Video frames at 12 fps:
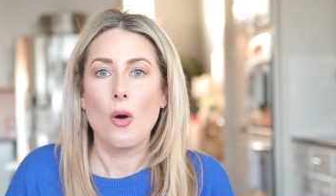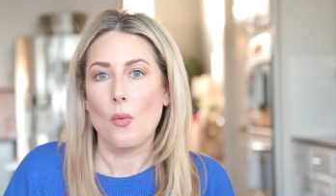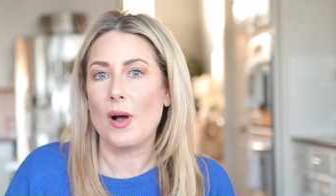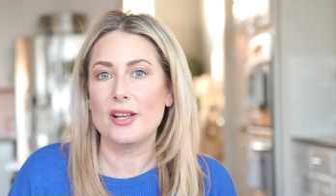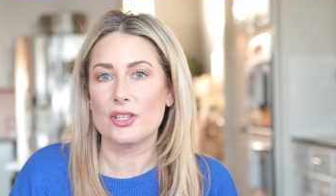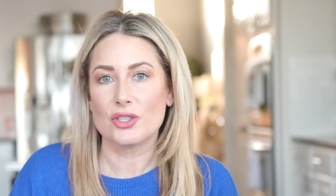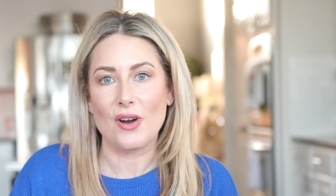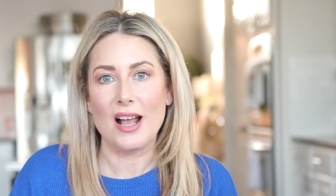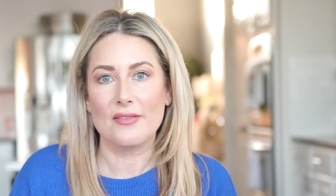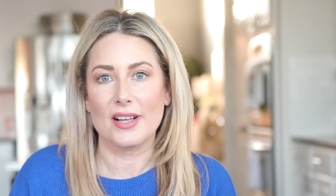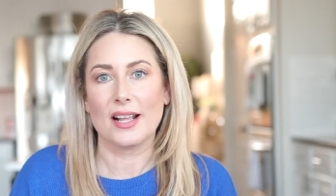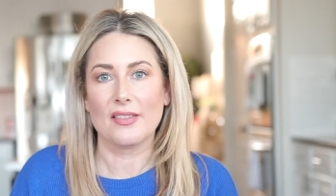while you're
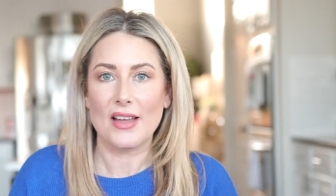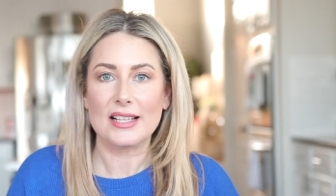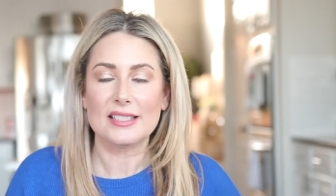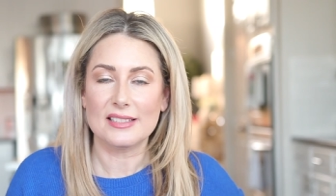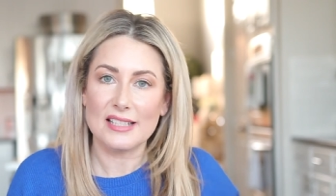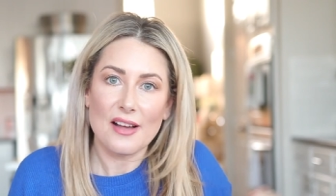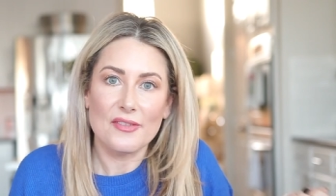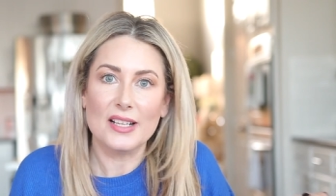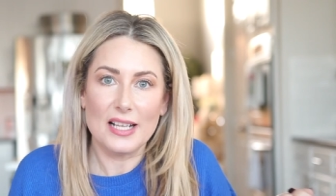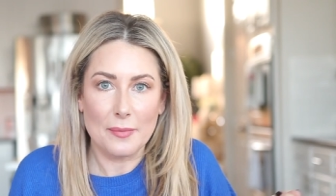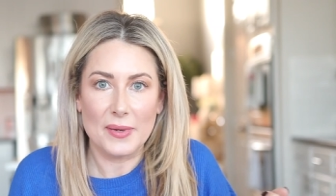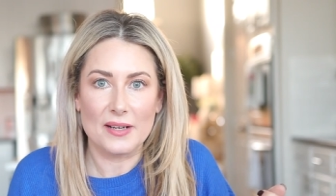driving. That's
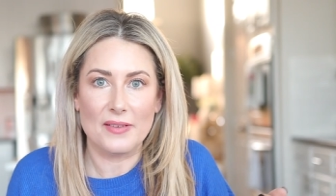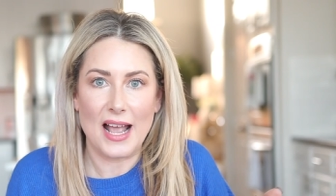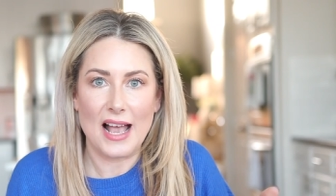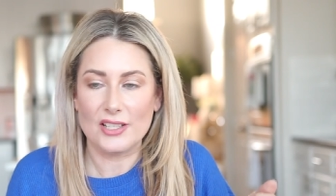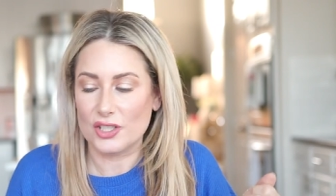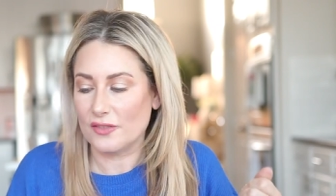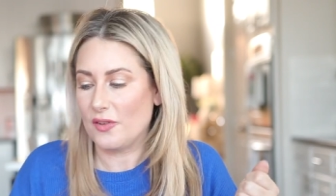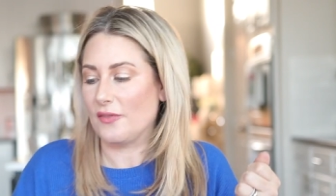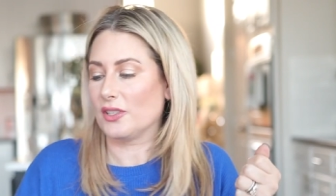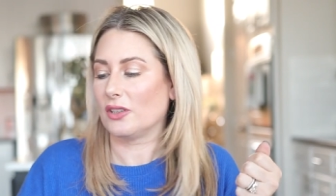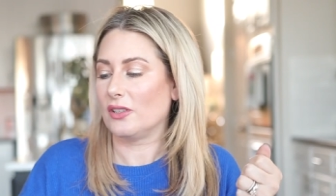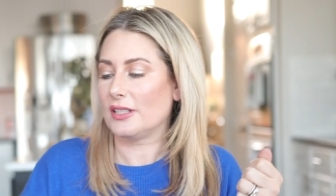definitely a bit of a hazard if you
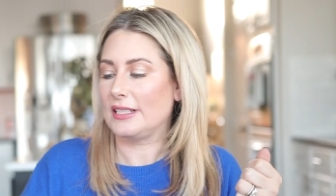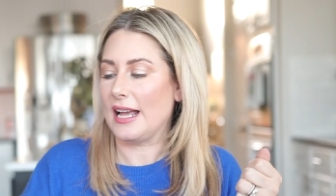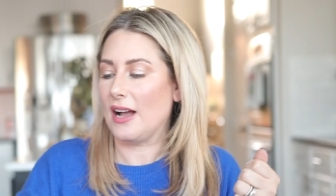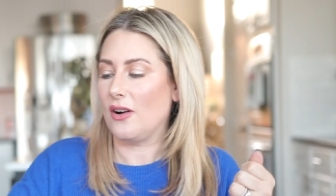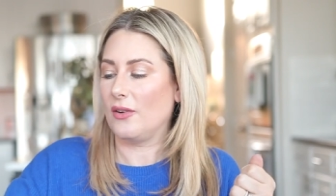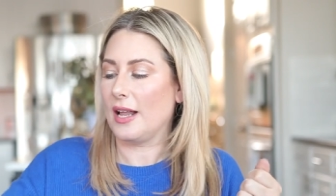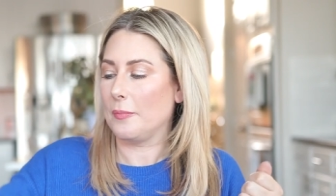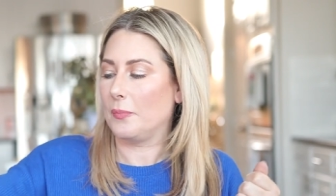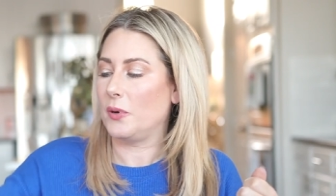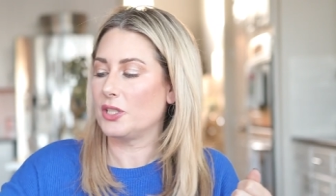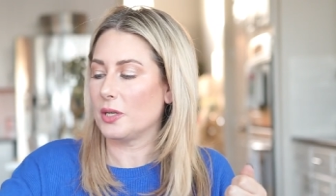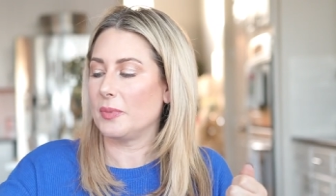have to look down and
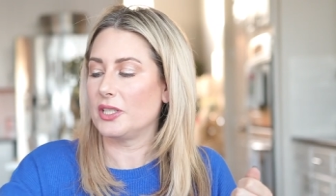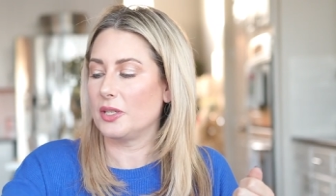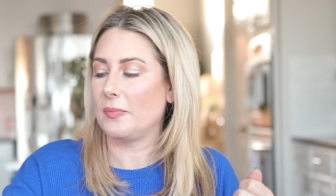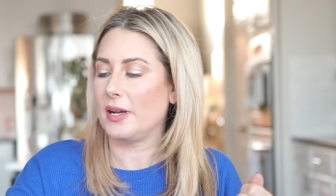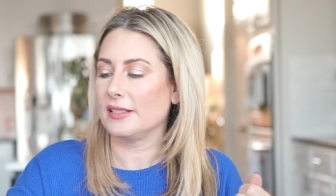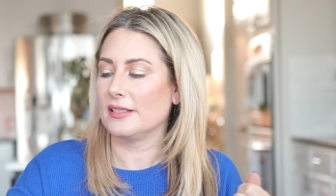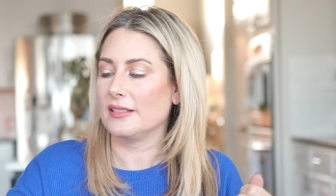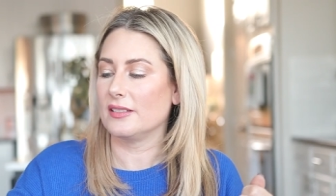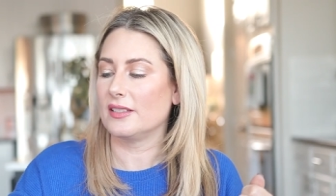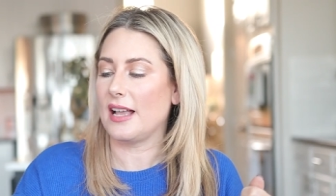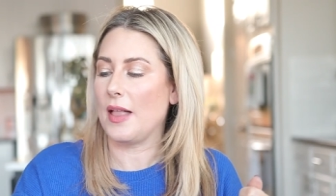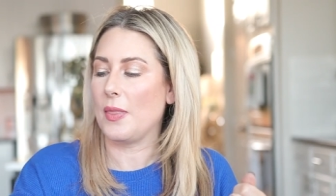push a bunch of
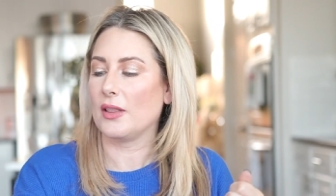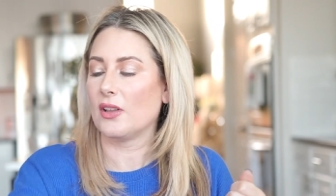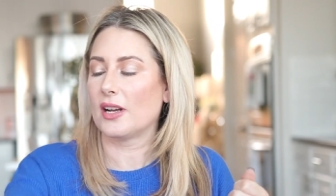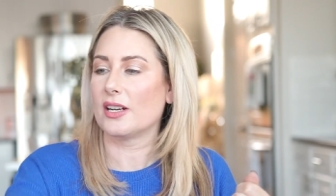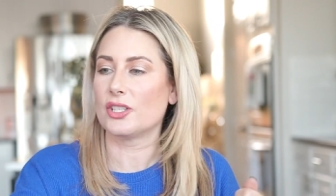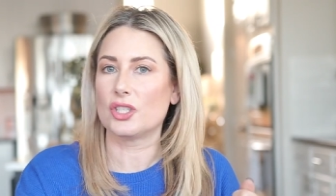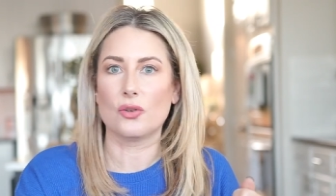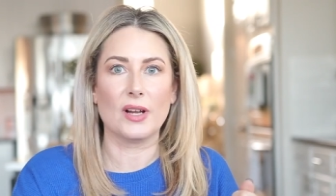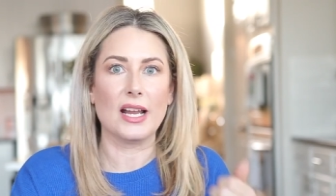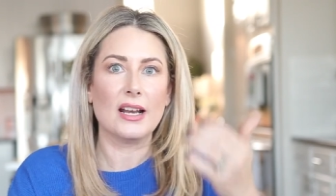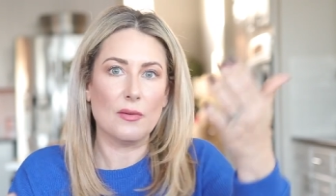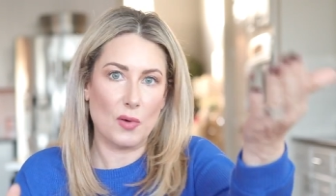buttons and then look at a
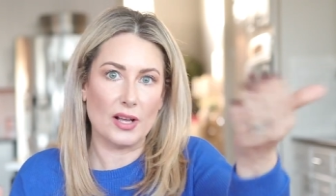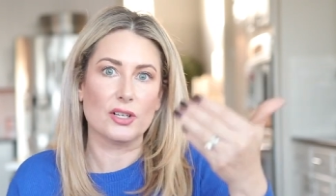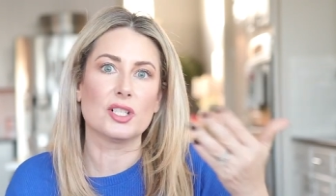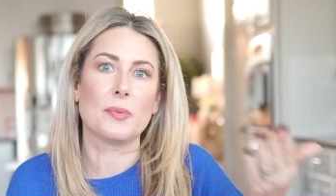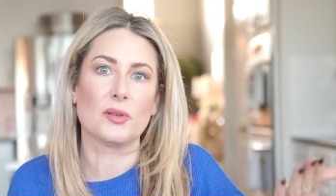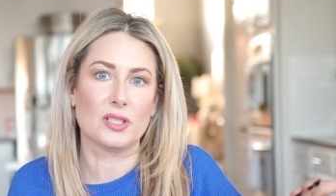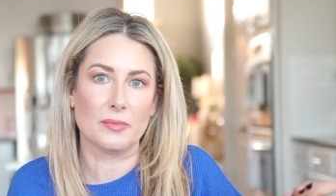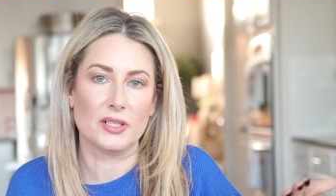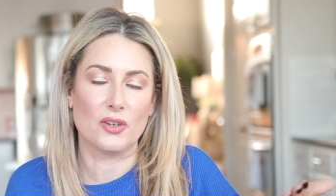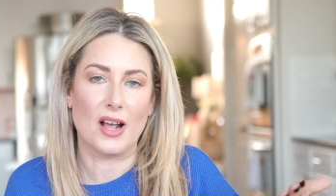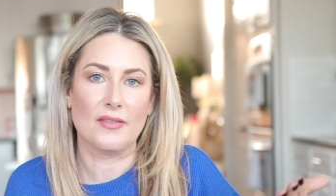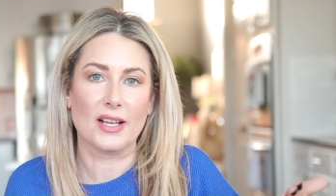screen while you're supposed to be
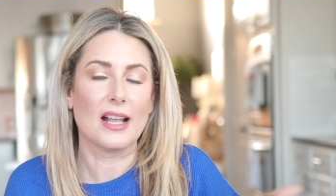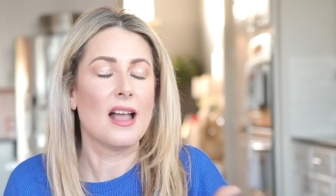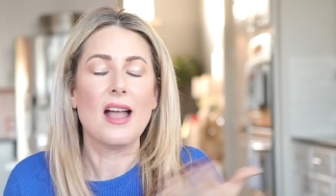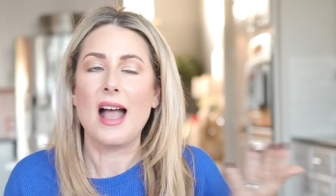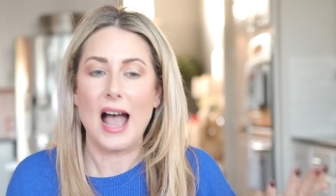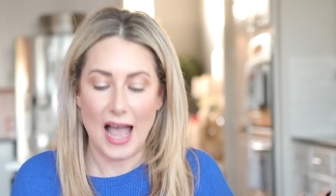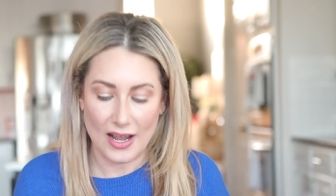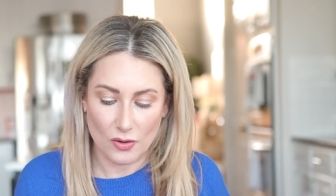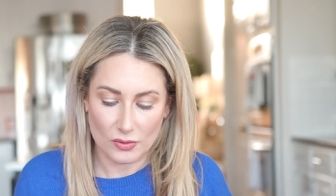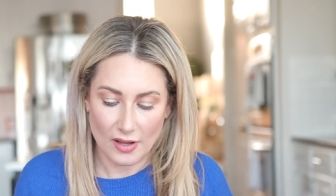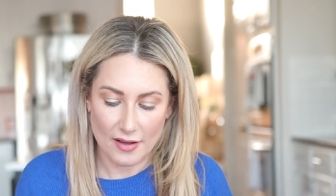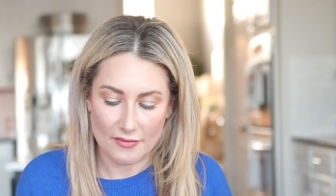driving. I
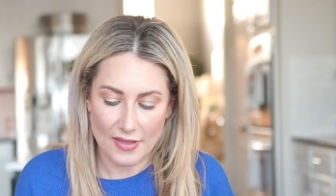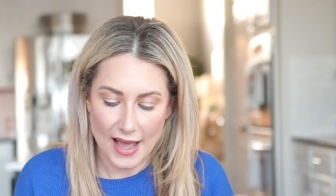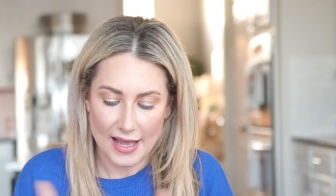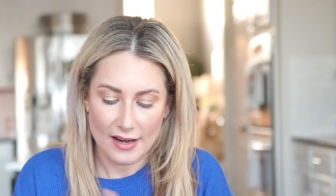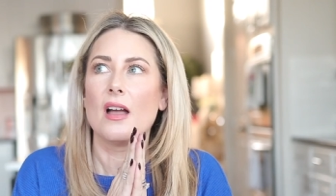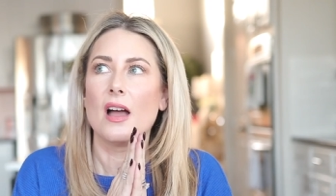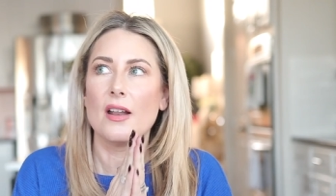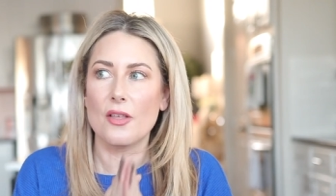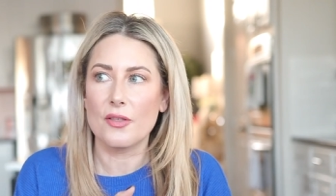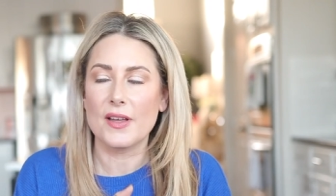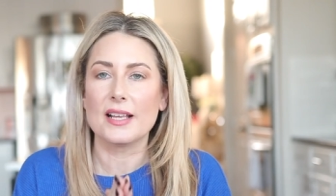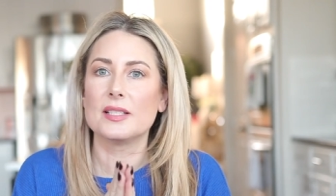don't love that.
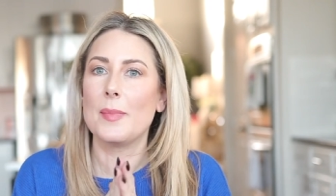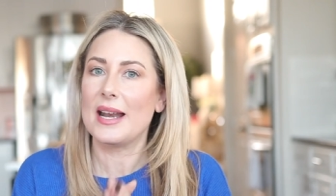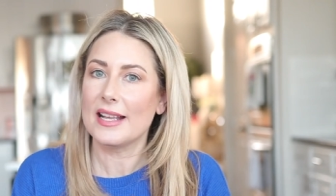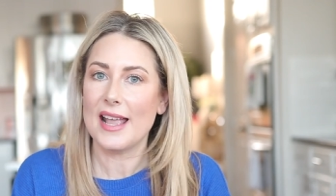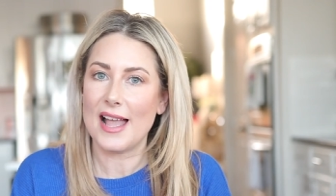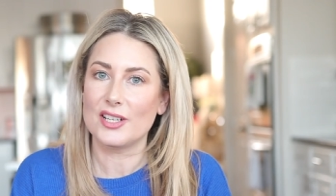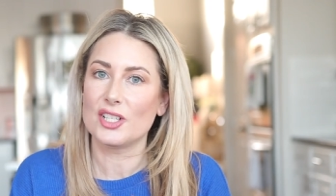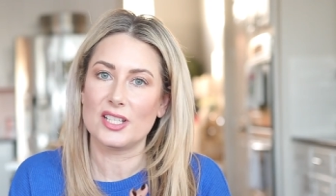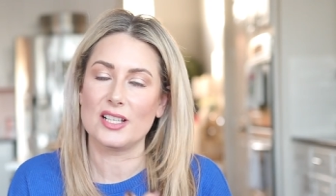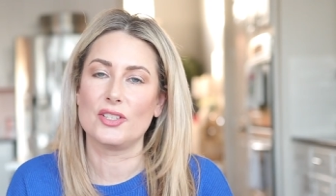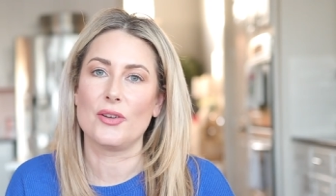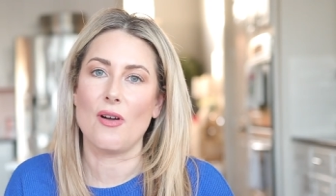Another thing, as many gadgets
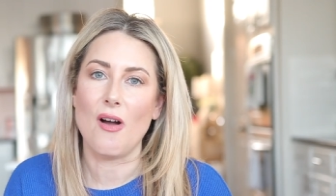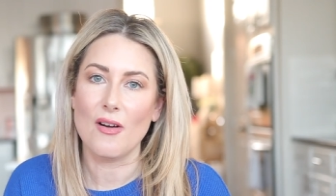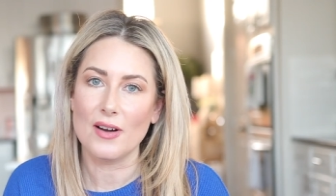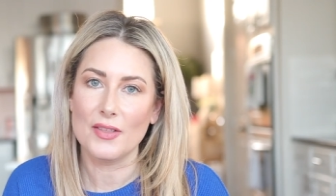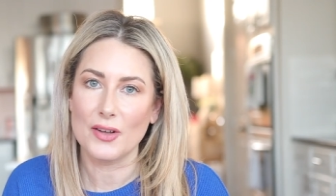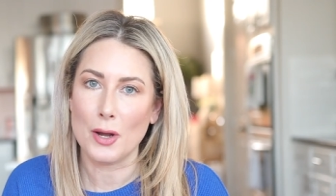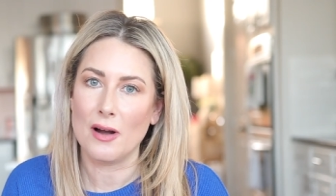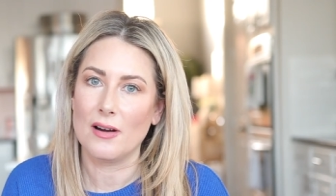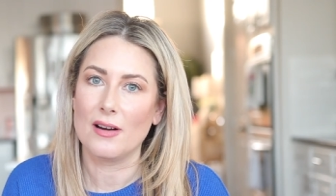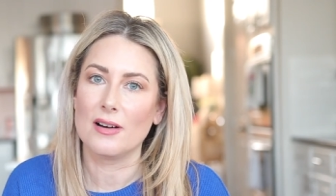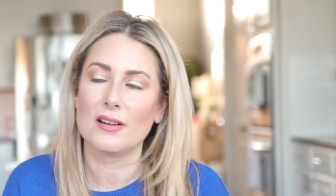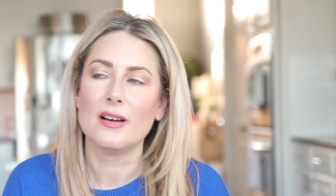as there are on the
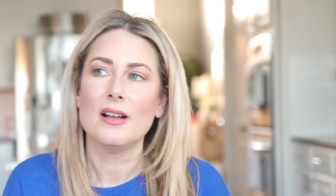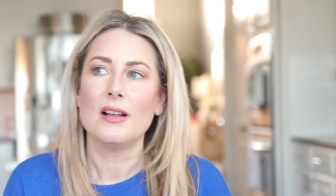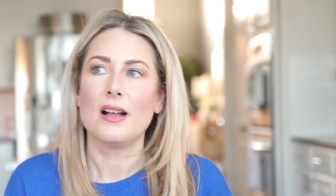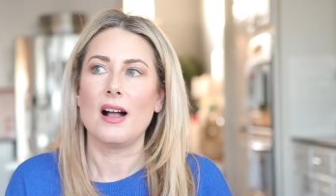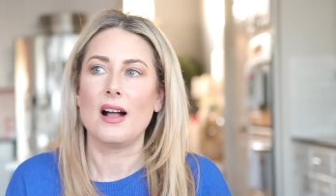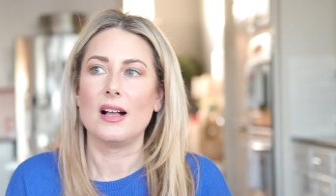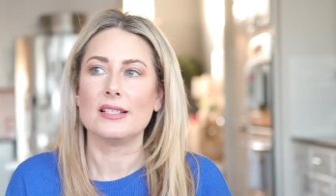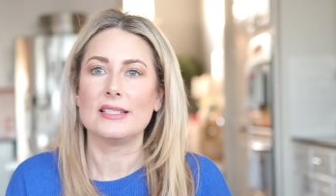car, uh,